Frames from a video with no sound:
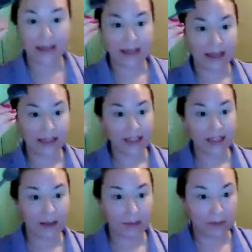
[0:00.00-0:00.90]
this is
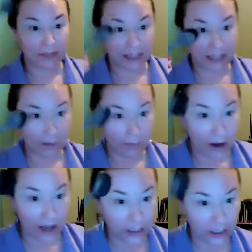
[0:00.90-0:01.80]
the blending
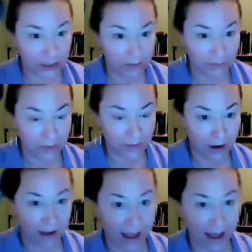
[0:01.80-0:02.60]
brush. All